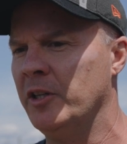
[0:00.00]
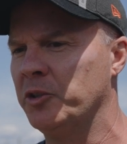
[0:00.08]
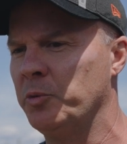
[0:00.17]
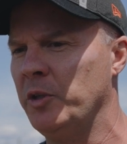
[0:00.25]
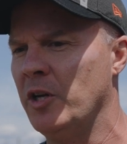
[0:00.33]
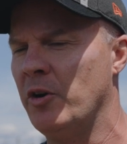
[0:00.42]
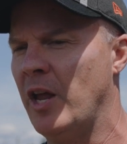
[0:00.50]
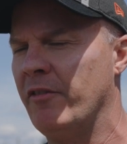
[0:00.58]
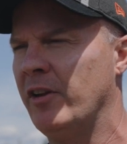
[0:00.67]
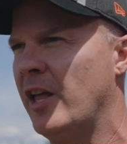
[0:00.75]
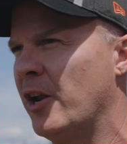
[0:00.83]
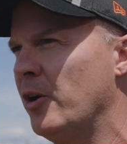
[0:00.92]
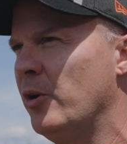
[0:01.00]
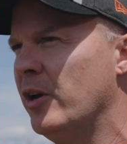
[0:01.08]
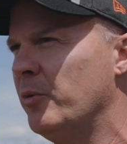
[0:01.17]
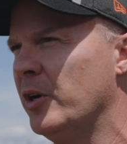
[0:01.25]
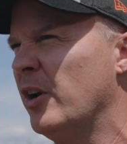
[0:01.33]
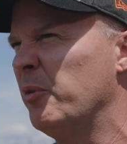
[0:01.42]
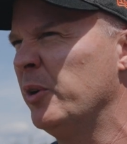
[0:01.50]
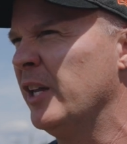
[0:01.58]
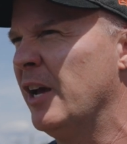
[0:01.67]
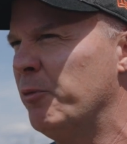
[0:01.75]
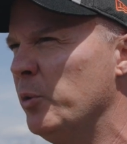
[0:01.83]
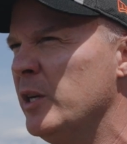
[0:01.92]
Is we don't
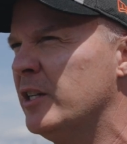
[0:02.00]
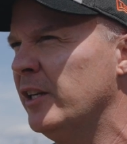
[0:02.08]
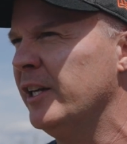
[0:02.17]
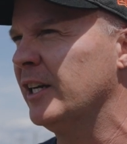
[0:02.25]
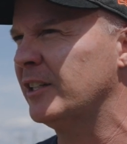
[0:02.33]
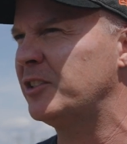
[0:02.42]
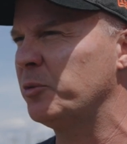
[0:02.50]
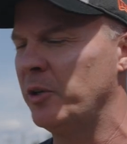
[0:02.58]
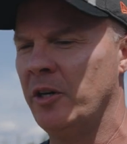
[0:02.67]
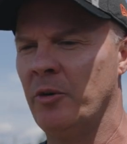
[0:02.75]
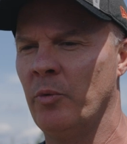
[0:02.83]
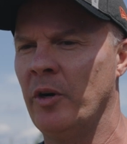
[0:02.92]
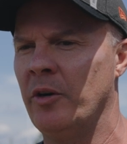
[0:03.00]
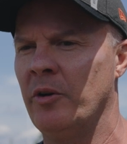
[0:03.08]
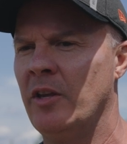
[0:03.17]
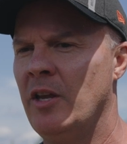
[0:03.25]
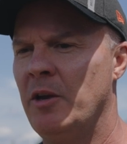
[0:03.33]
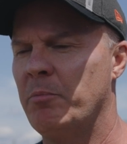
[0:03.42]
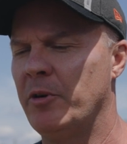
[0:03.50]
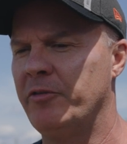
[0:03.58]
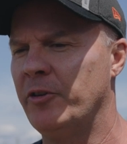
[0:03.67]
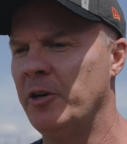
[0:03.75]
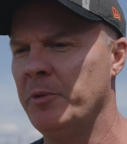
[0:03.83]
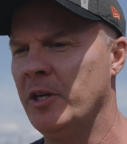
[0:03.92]
really have weak links. We're
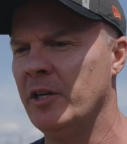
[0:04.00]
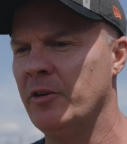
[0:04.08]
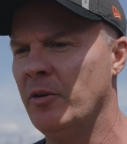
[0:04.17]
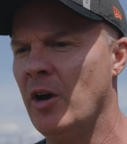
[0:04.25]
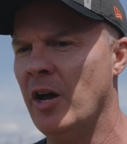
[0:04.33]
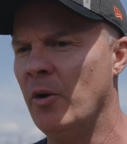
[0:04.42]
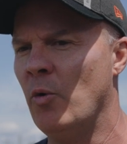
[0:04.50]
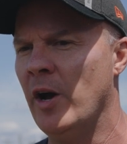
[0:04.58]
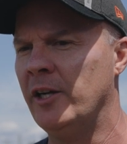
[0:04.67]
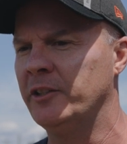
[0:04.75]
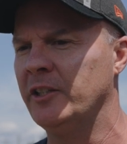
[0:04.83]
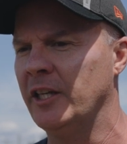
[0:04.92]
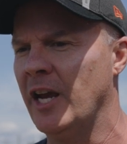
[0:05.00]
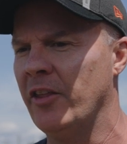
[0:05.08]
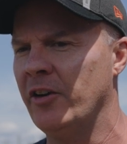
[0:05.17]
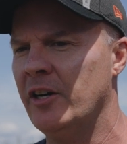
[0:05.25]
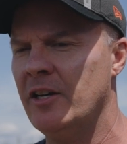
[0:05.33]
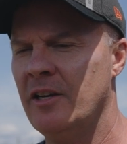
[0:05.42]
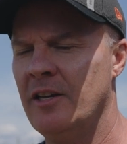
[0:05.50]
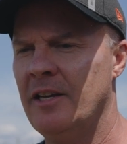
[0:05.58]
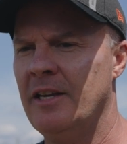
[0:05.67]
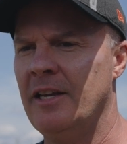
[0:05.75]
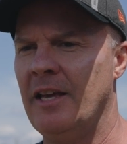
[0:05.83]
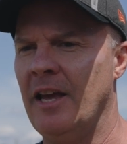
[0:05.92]
performing well together.
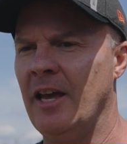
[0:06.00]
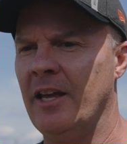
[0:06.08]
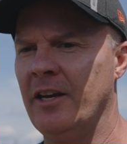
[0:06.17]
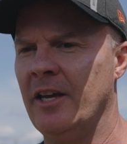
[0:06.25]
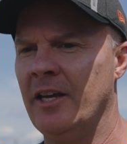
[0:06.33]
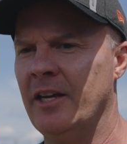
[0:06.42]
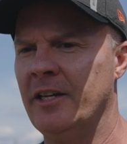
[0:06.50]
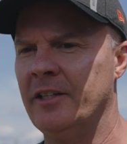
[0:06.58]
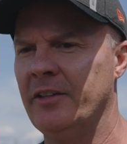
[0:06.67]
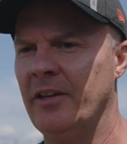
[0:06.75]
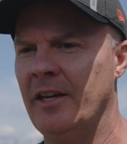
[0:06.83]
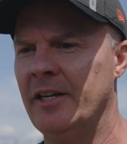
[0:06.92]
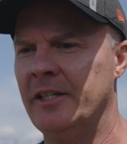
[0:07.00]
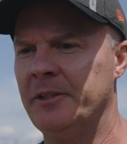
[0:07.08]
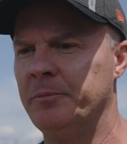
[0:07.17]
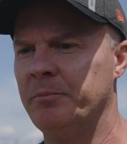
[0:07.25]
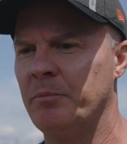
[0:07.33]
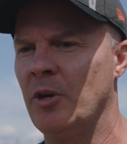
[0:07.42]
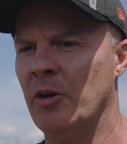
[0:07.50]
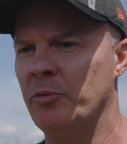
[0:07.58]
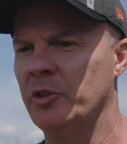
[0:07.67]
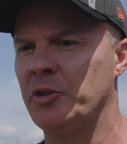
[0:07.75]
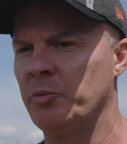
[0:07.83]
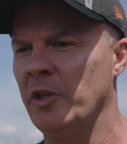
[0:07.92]
And we're
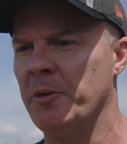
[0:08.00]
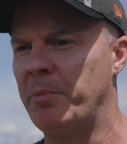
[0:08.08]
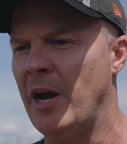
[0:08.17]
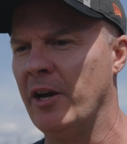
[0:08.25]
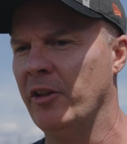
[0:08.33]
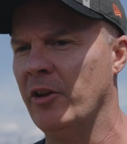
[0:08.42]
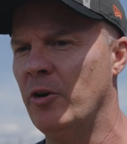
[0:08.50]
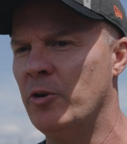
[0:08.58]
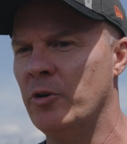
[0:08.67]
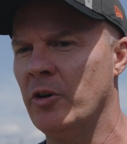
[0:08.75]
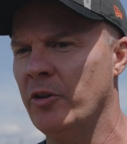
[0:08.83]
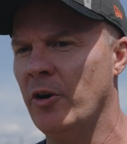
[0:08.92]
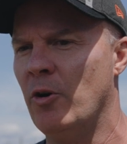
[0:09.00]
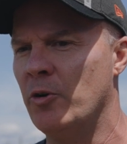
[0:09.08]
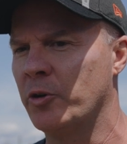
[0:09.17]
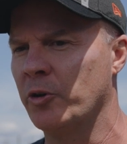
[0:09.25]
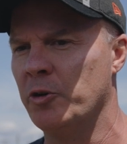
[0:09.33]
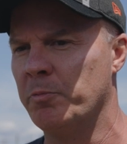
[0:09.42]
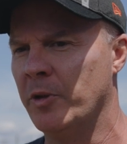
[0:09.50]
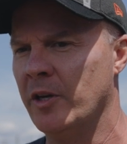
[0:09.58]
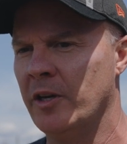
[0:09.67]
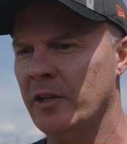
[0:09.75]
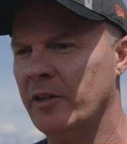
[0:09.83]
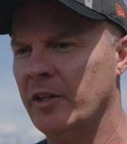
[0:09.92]
just really proud of the whole group,
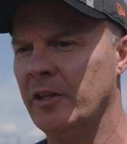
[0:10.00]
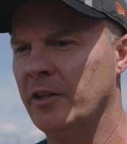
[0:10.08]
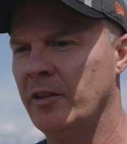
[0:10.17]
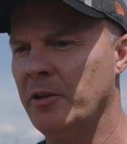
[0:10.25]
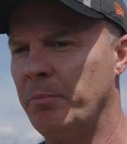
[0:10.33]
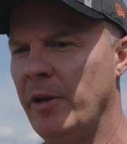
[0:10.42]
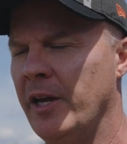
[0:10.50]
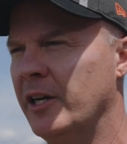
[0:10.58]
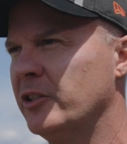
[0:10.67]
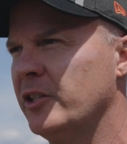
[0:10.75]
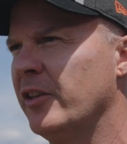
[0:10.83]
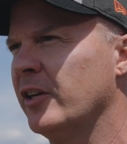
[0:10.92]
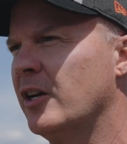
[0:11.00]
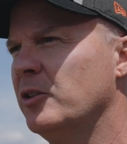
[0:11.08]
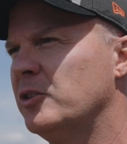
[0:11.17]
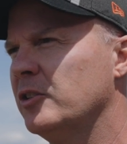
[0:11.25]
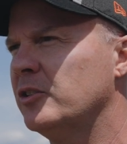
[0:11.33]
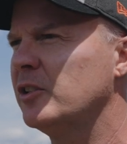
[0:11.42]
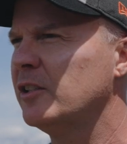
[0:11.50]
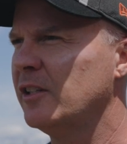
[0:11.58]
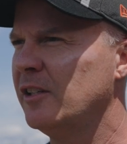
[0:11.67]
the players and the coaches.